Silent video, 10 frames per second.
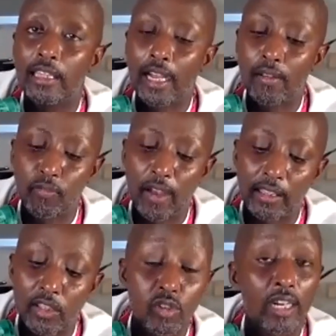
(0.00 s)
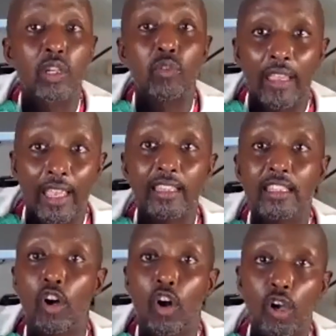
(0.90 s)
duck fat is gonna create
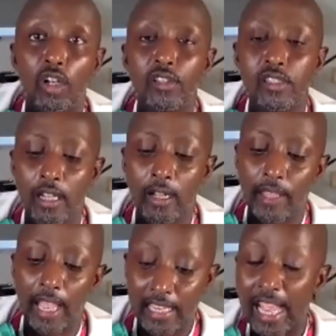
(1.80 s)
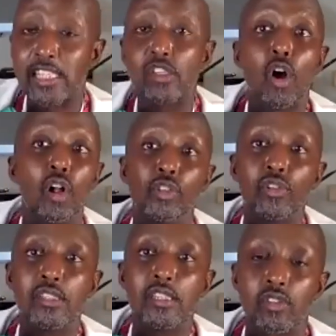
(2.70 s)
the oils and it has all
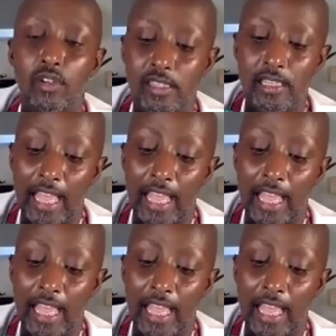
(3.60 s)
those seasonings.